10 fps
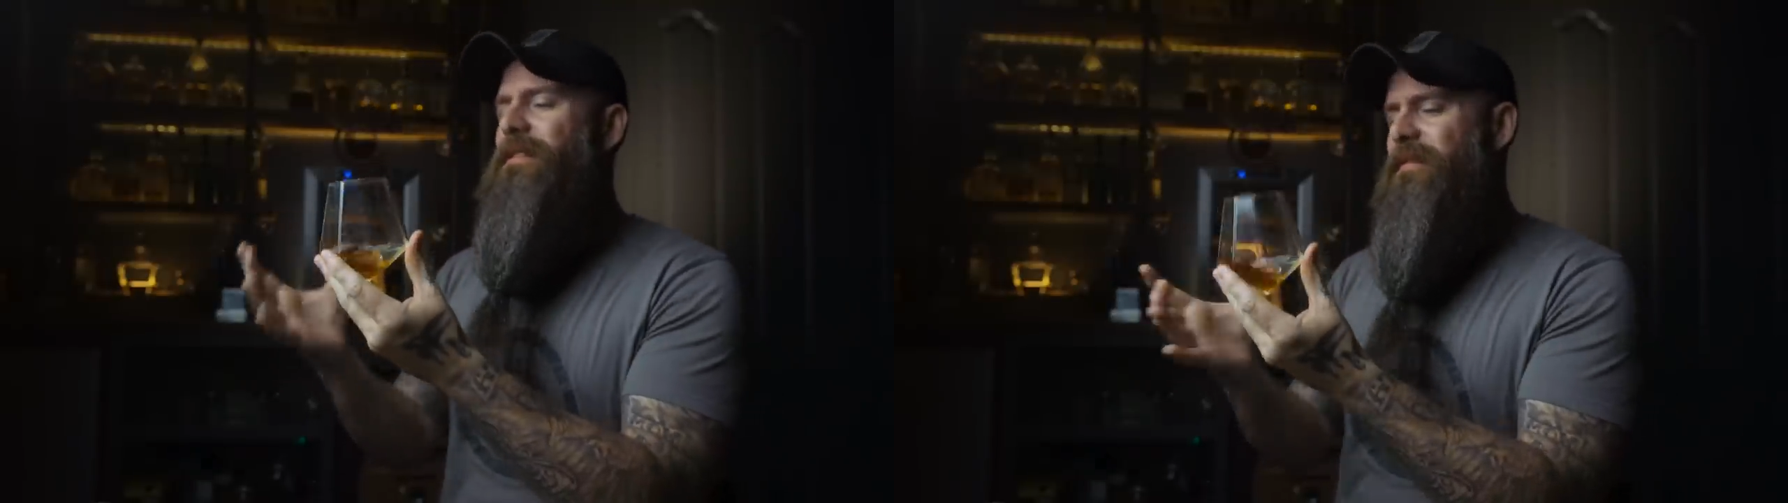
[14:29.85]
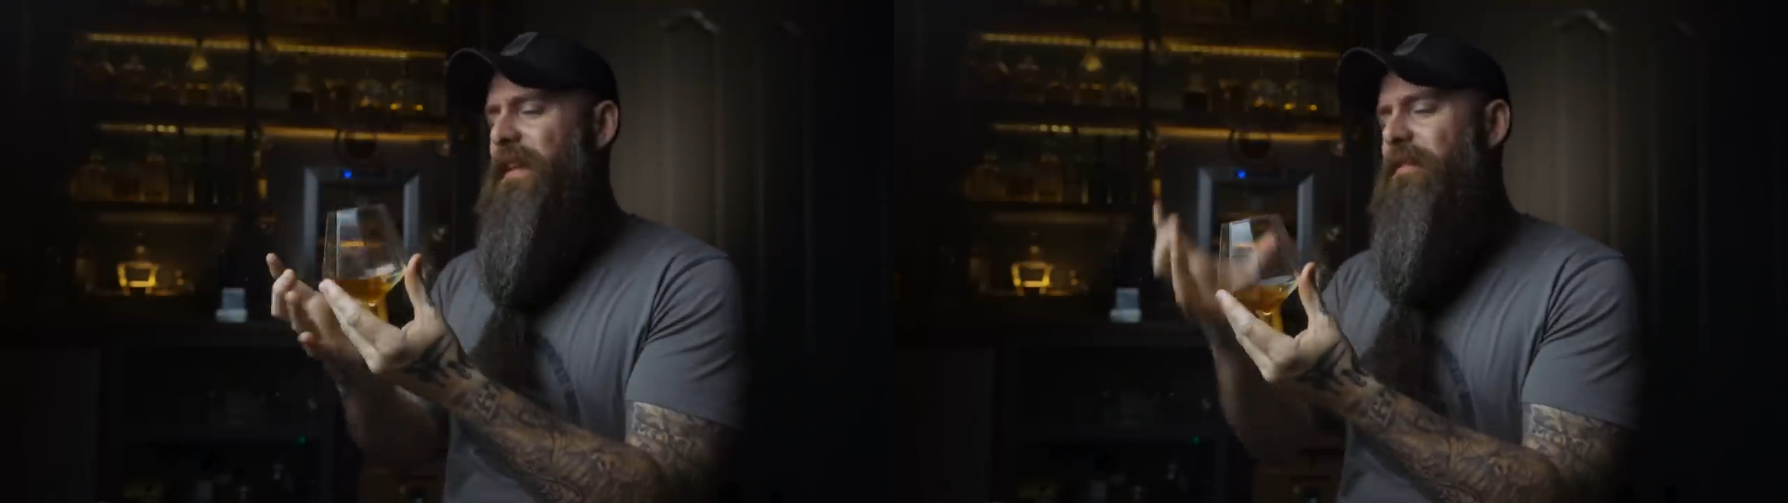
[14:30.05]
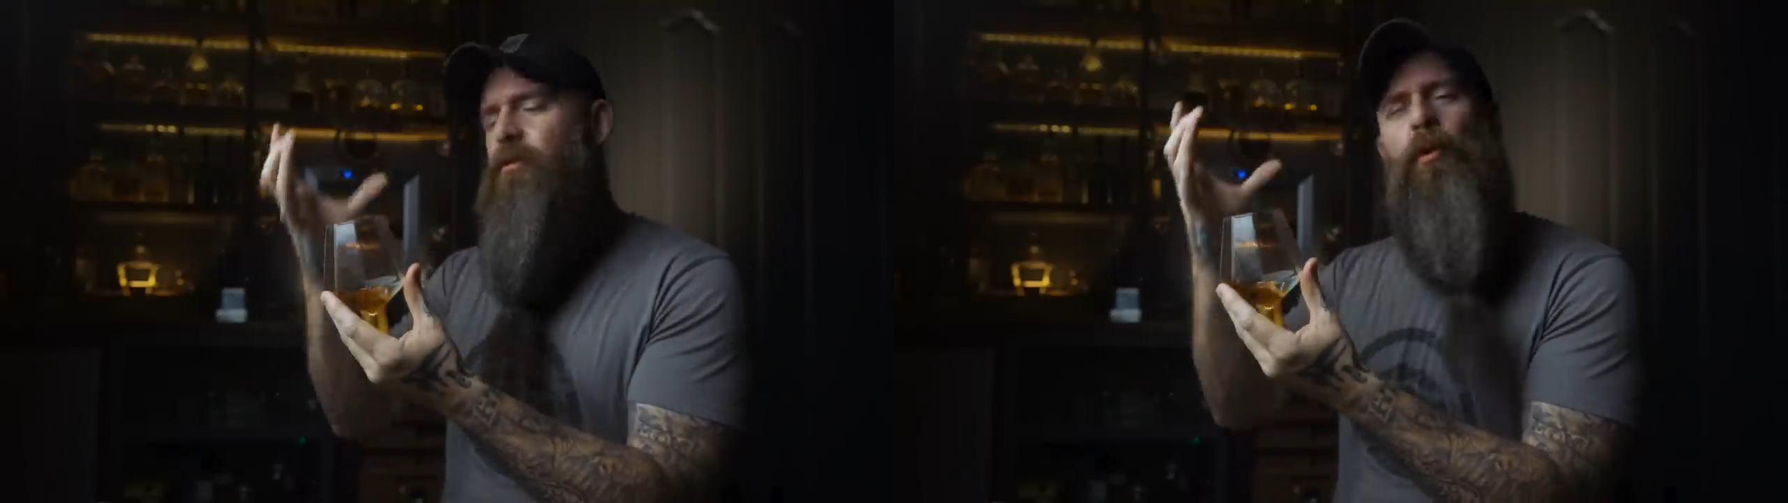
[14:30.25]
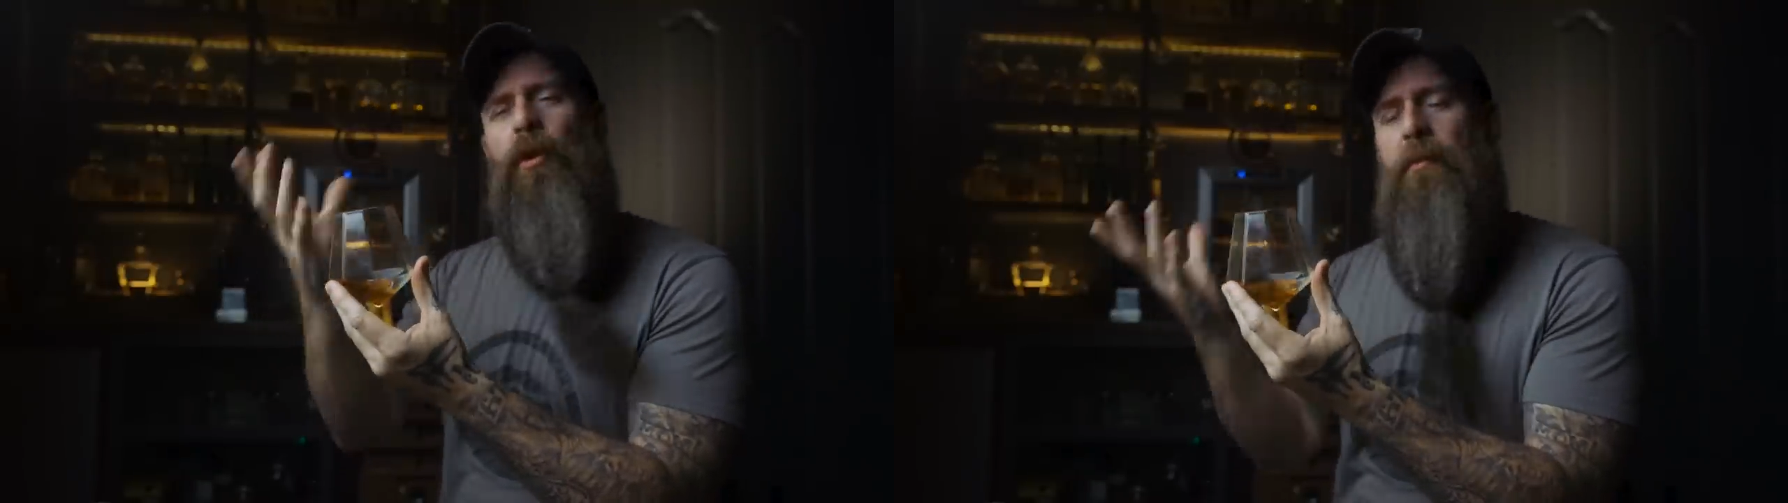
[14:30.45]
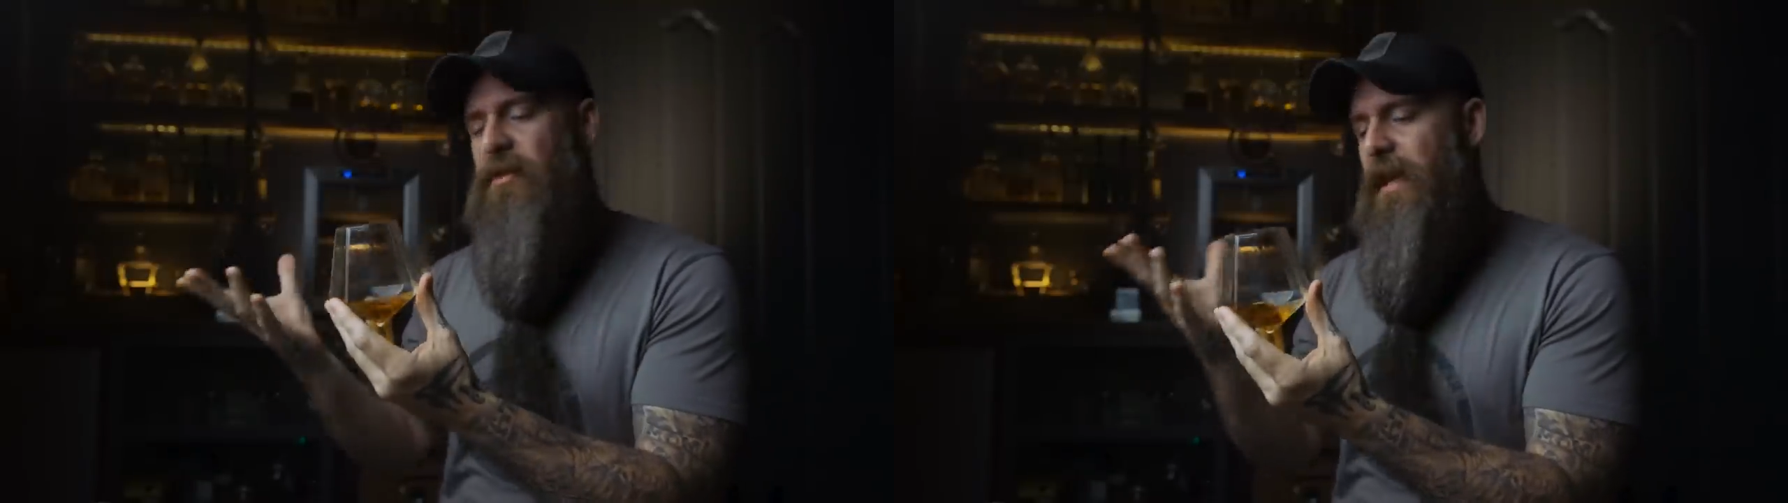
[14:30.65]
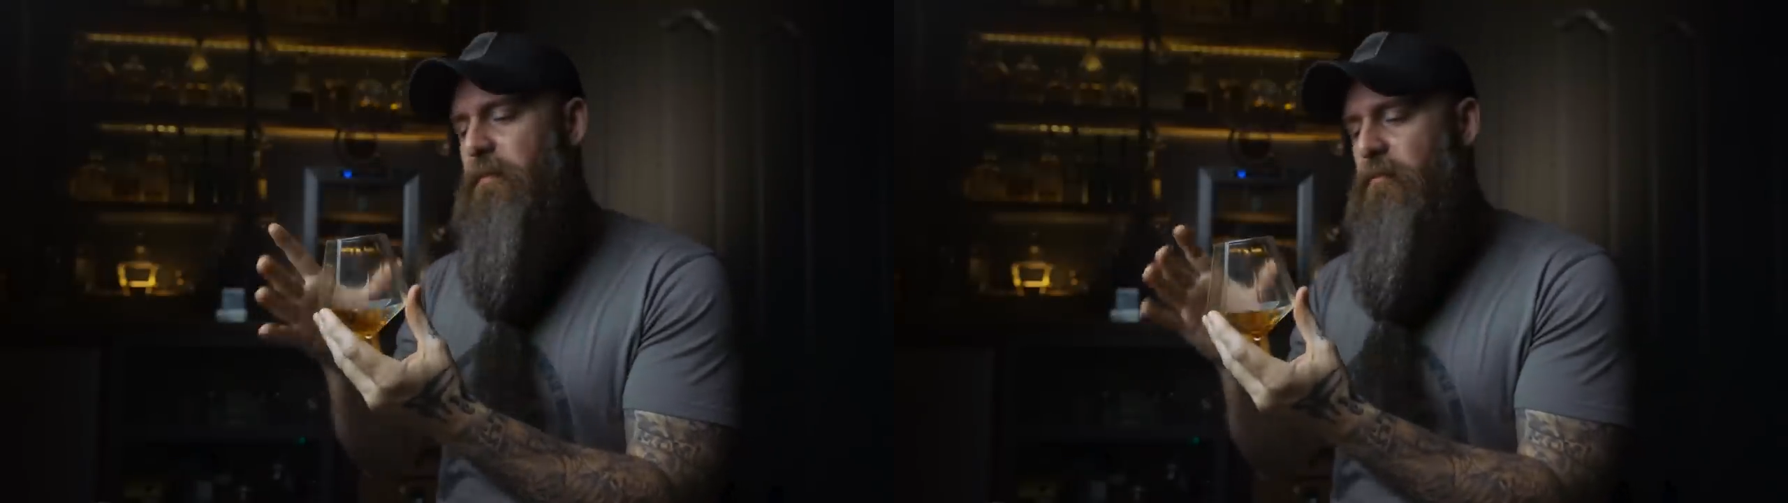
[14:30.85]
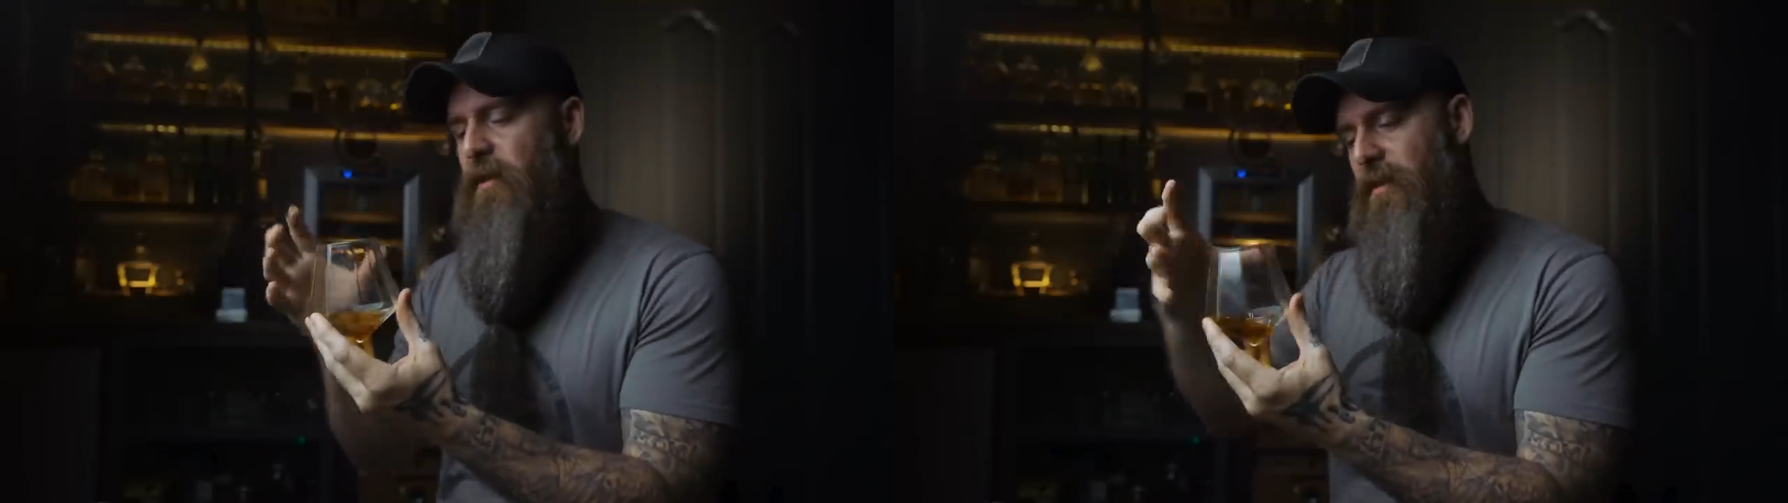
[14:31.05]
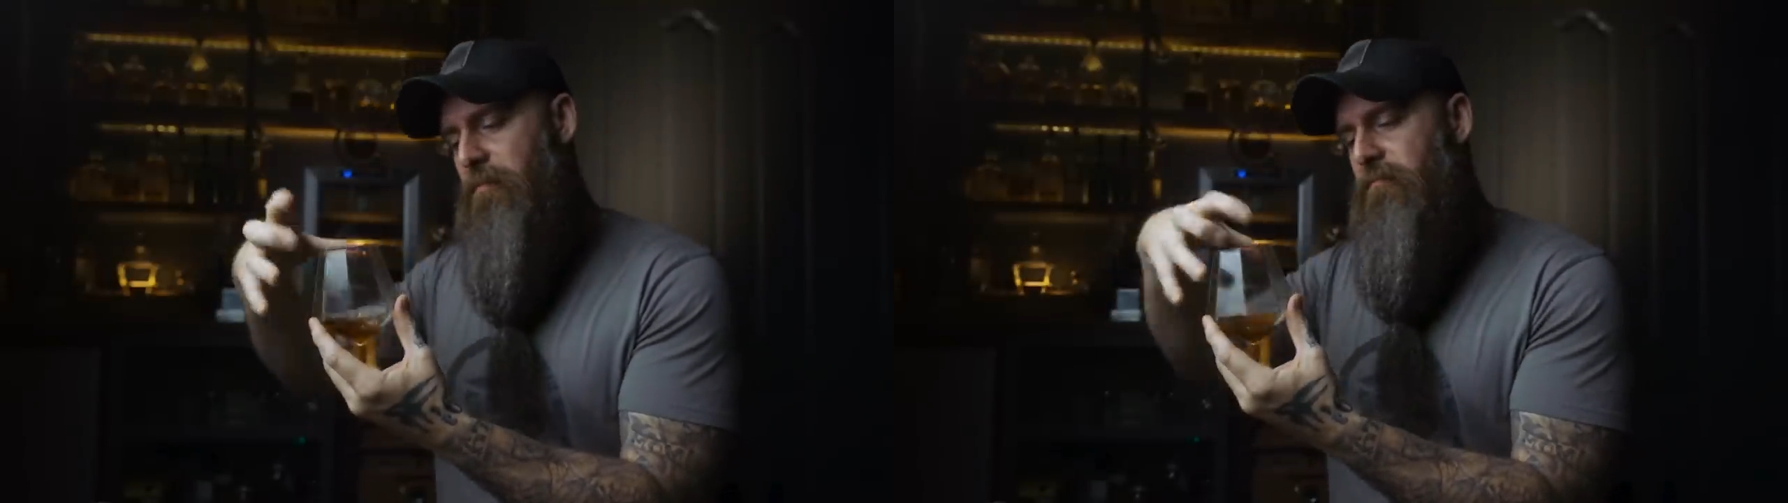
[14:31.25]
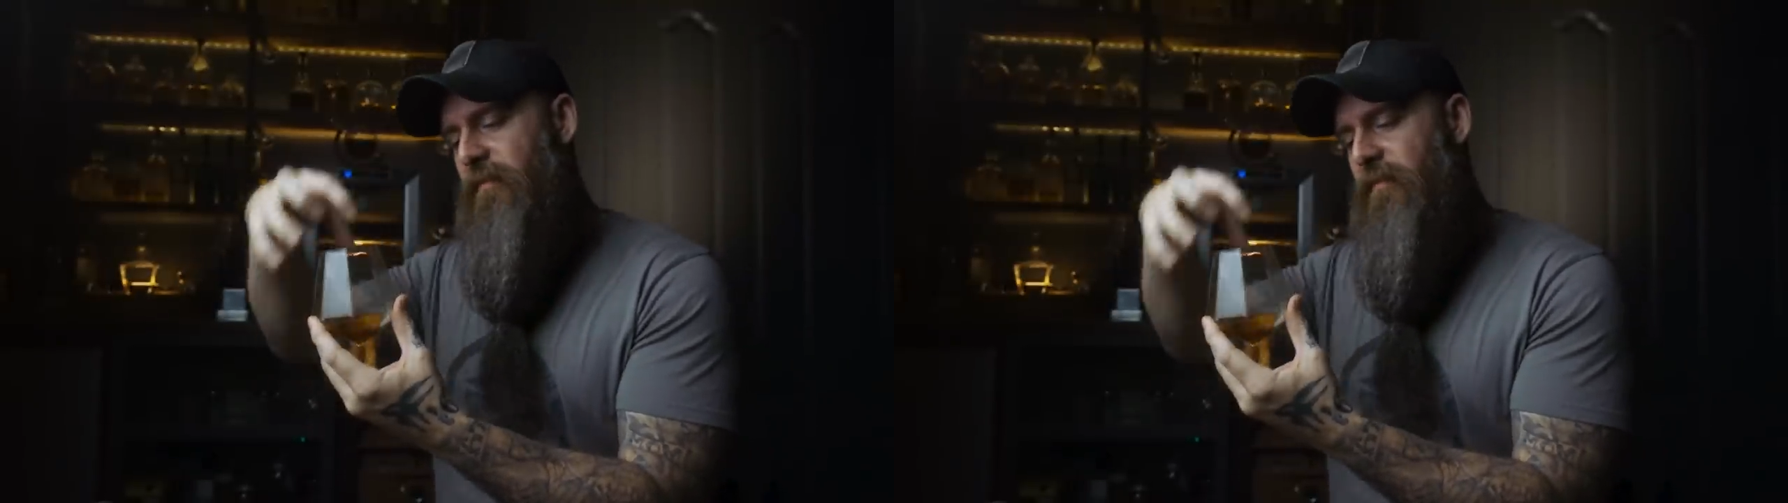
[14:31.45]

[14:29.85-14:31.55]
It's that tulip shape with the,